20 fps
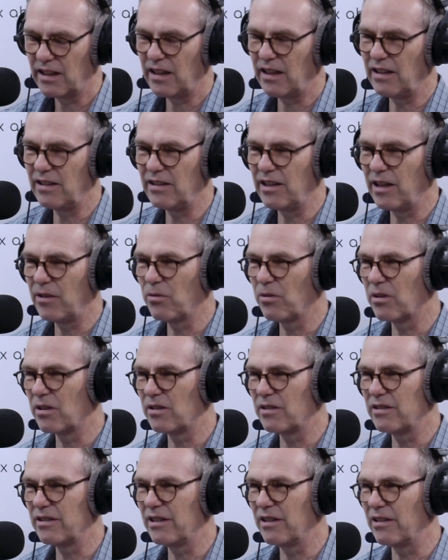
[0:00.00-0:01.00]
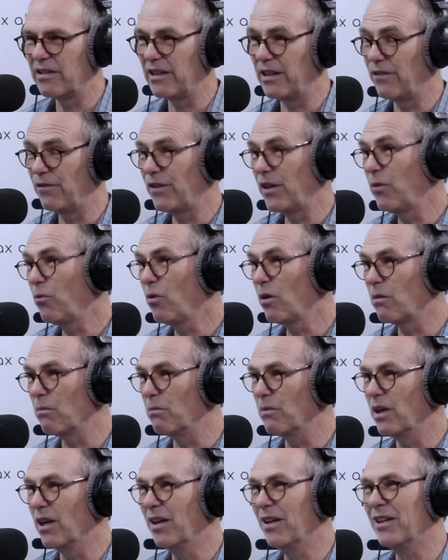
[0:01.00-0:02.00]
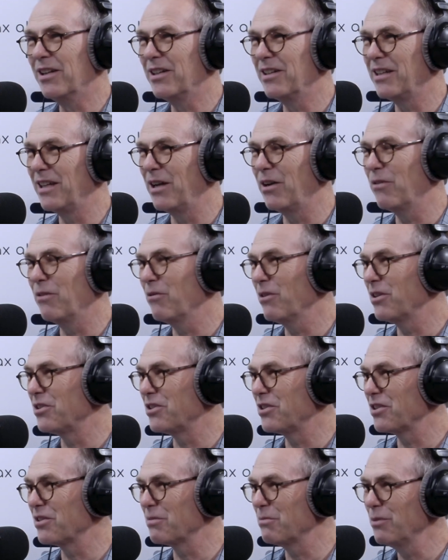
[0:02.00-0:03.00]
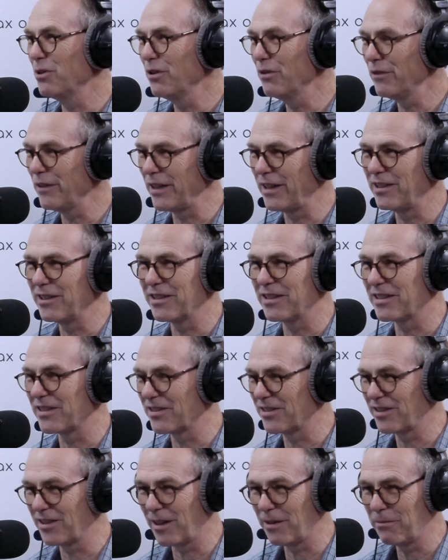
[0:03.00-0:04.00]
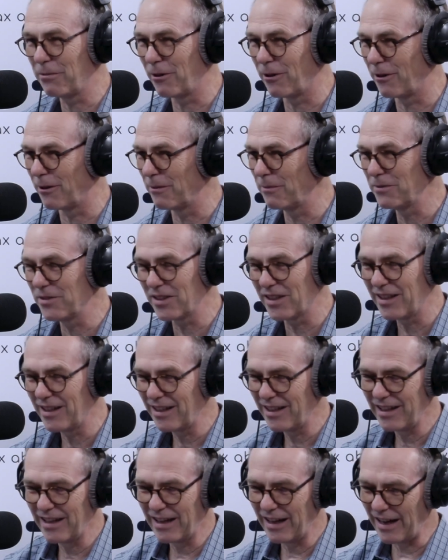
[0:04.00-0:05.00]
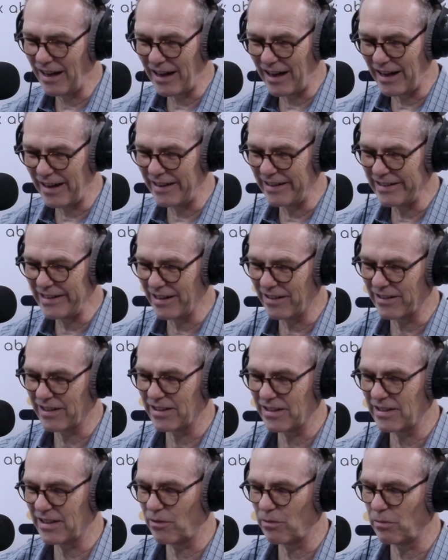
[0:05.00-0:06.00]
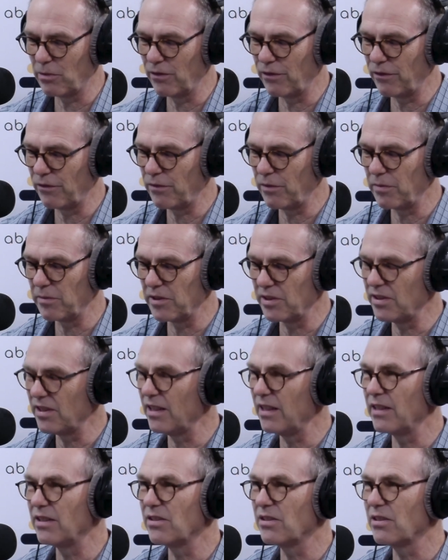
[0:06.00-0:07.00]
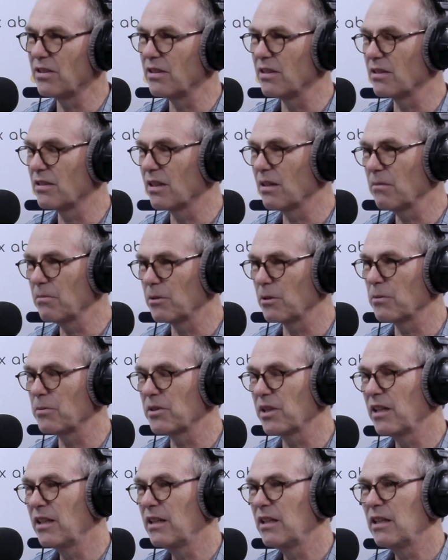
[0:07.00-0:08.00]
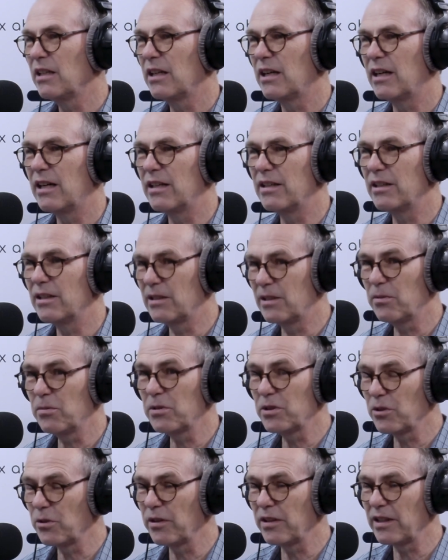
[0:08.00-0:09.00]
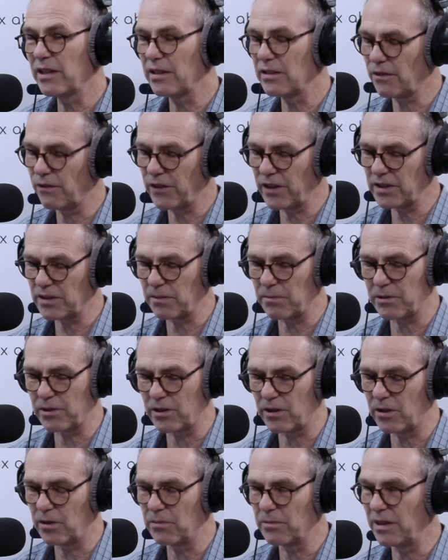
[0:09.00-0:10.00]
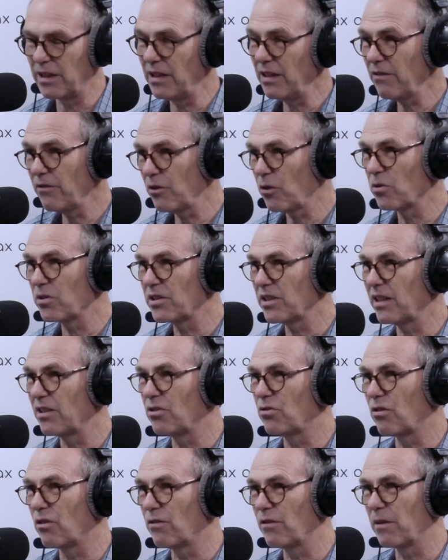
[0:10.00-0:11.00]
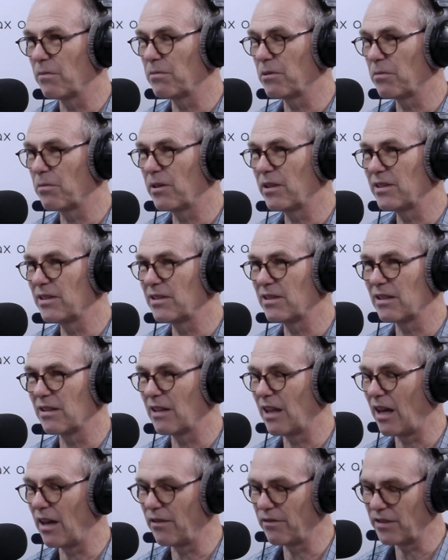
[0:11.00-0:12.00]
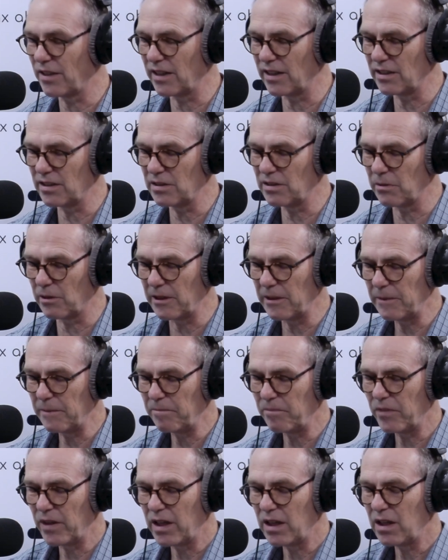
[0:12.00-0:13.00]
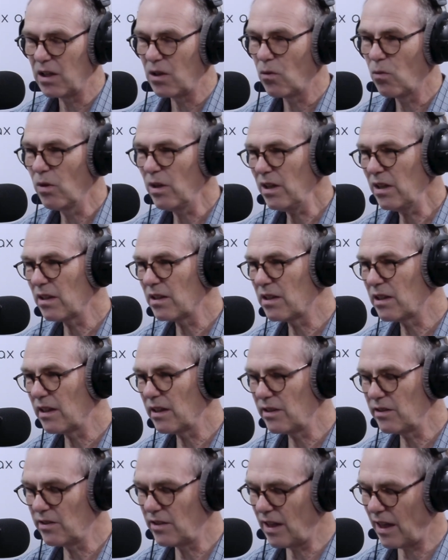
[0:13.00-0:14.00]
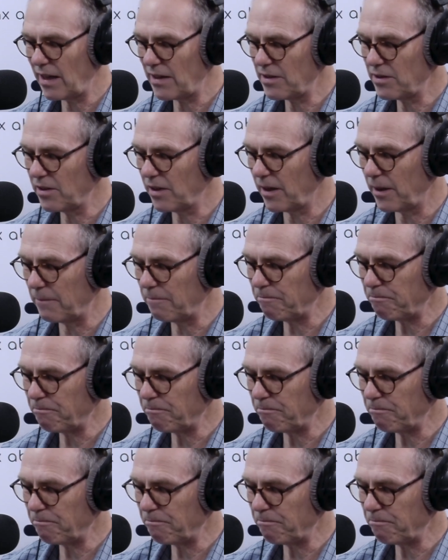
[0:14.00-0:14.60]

And they were, if they weren't, just moving to the suburbs, because they were moving from the cities to the suburbs, they were doing things to fix up their home. And of course that drove up the prices, a lot of things. But one of the things that,